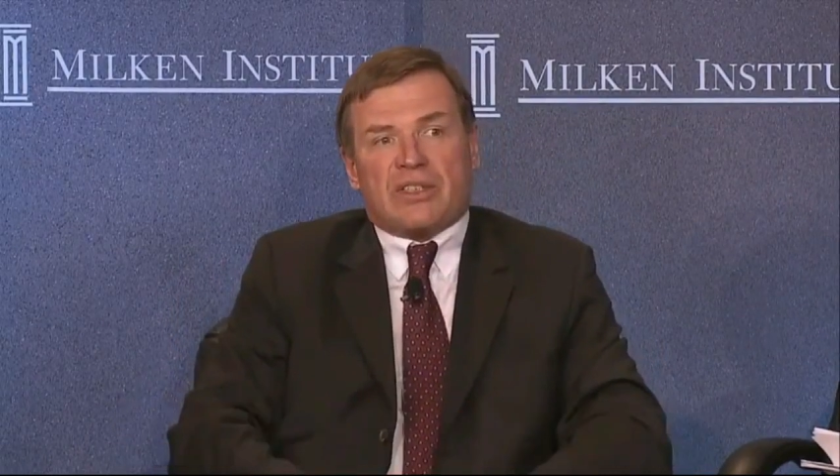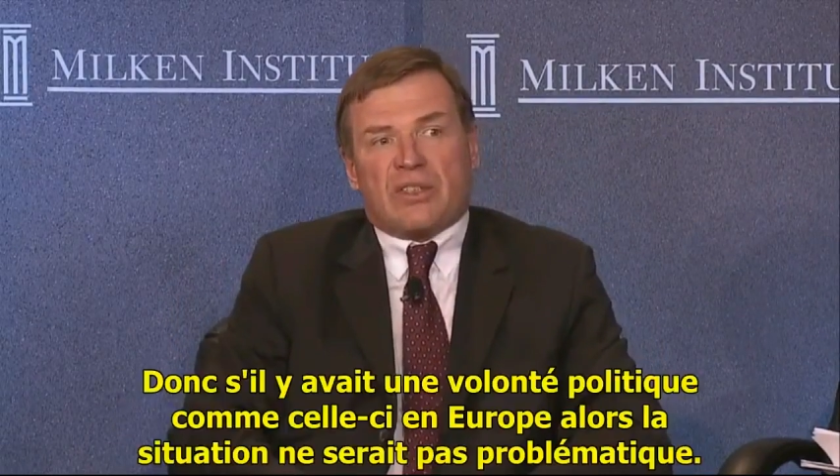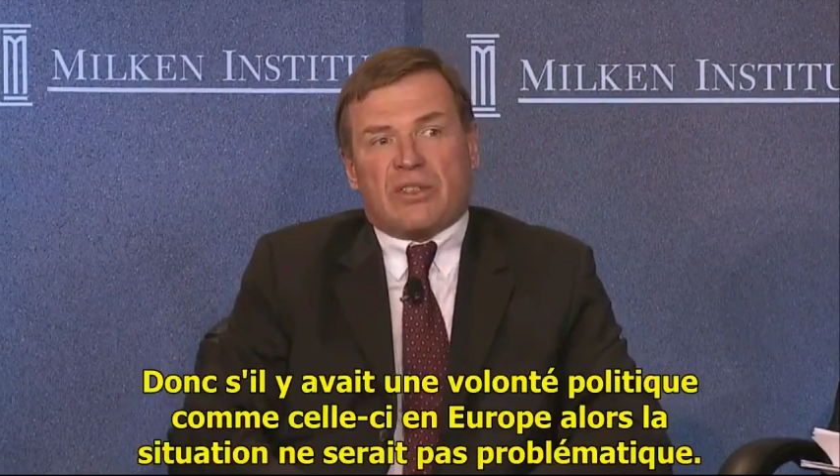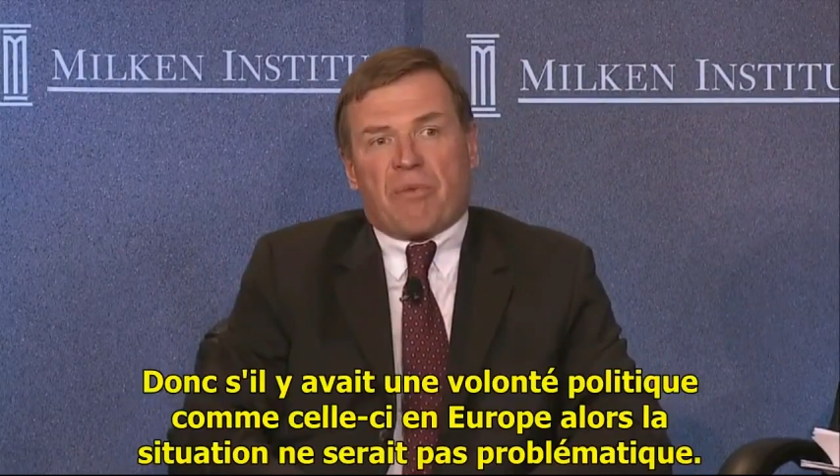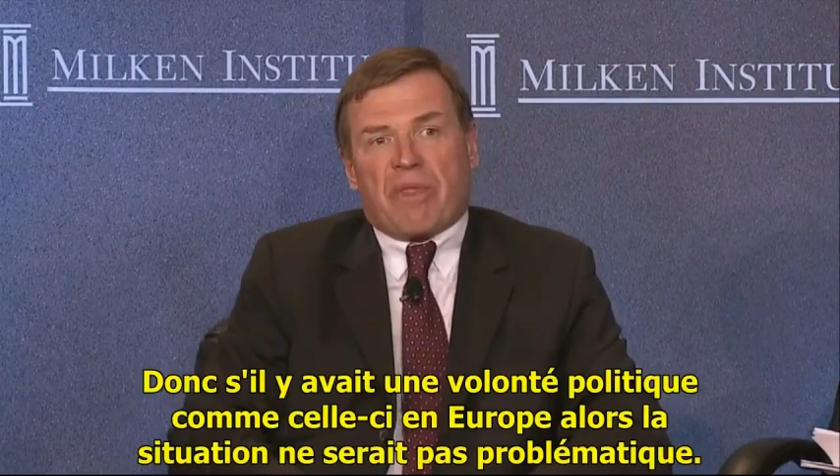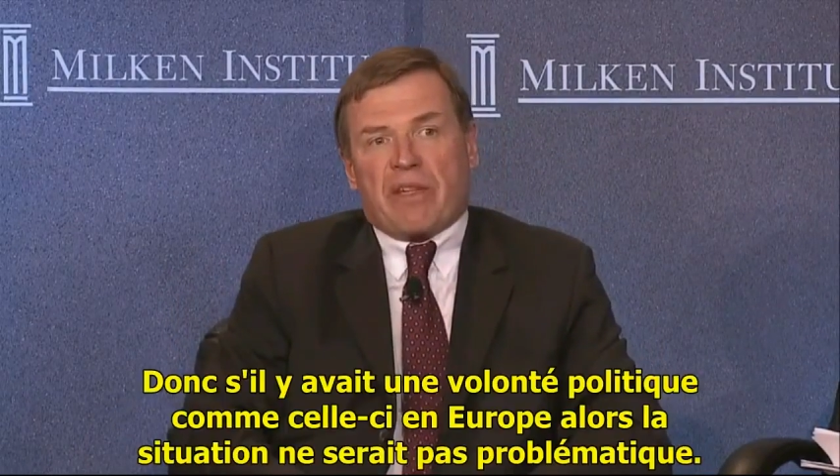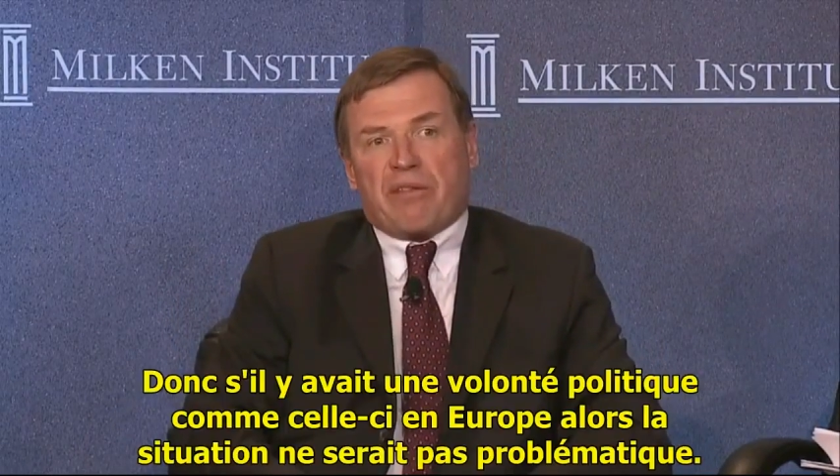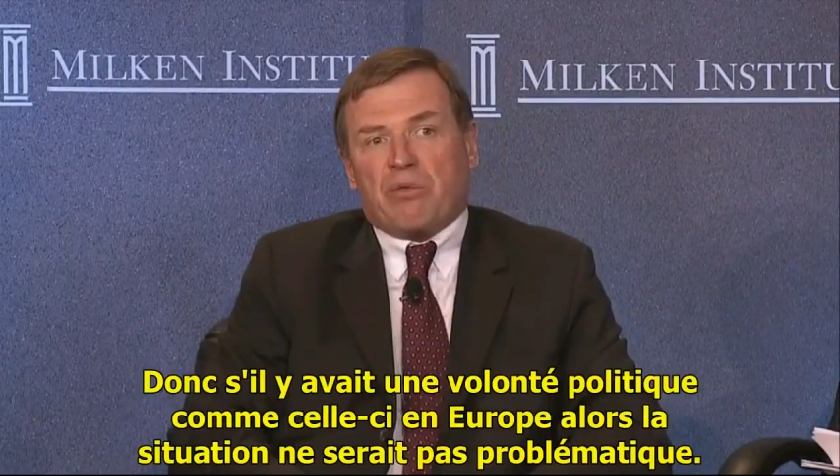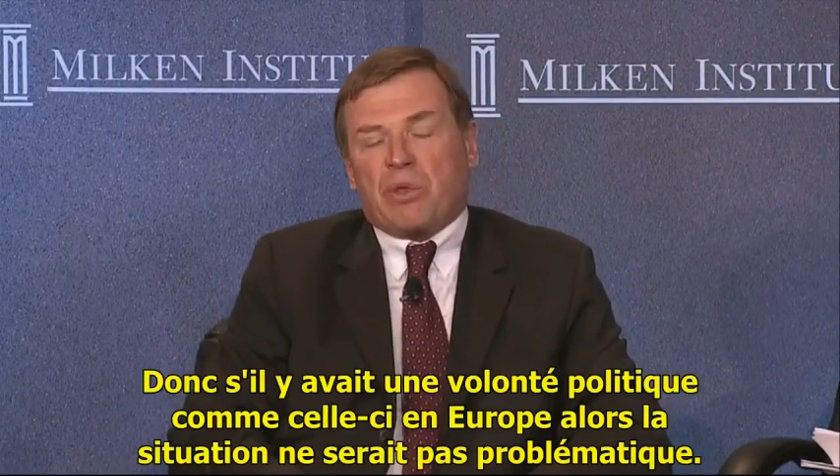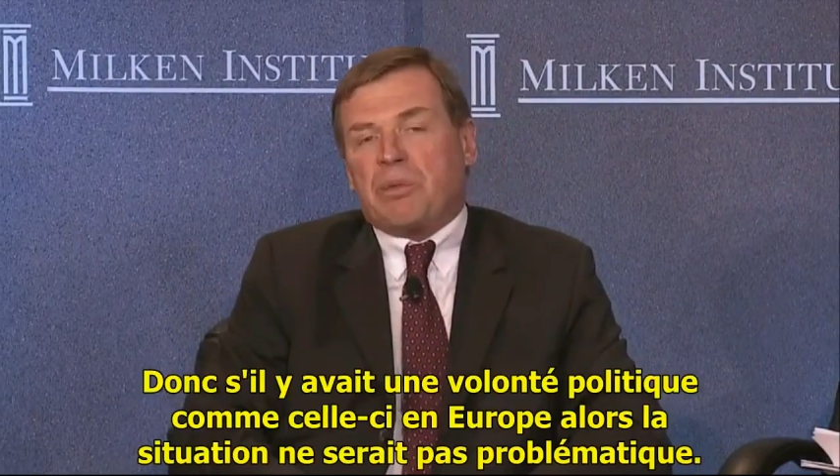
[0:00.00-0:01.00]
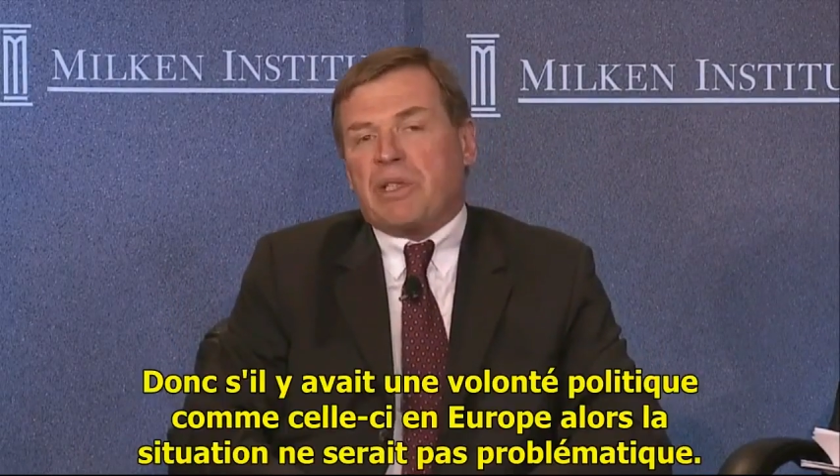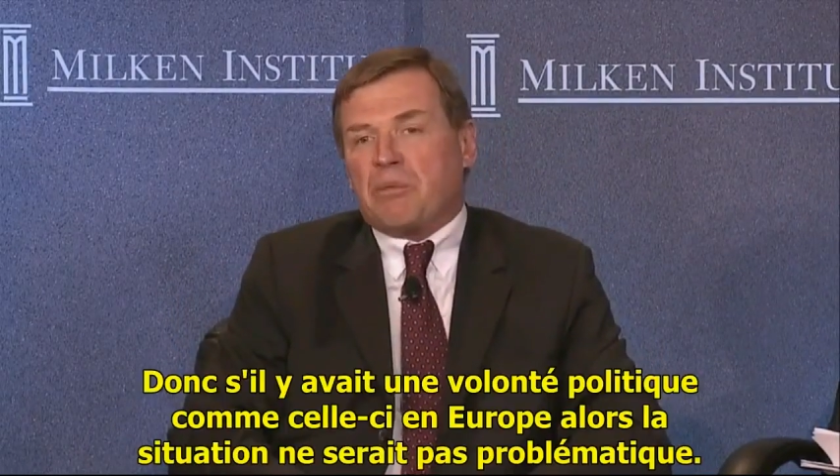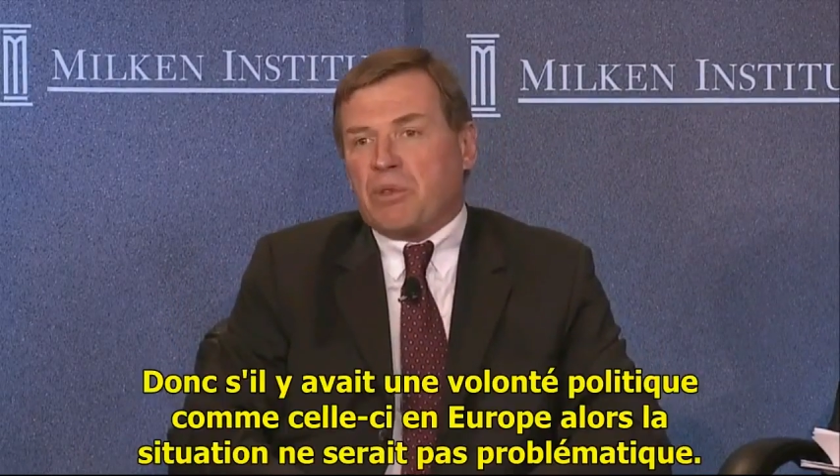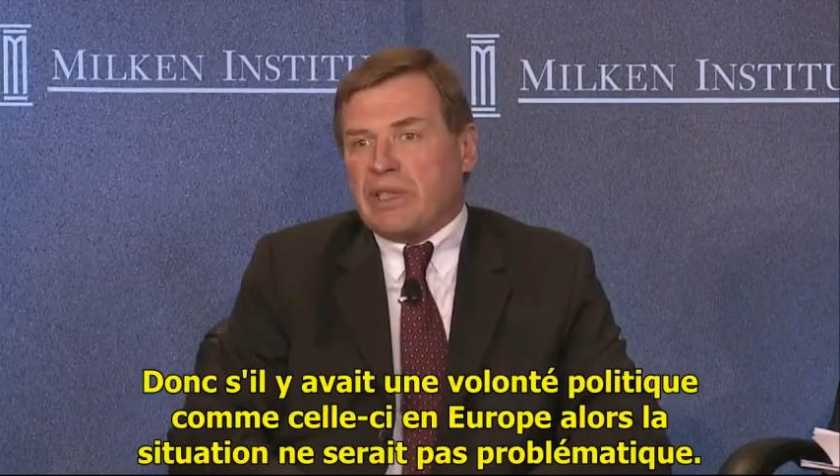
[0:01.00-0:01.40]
So if there would be the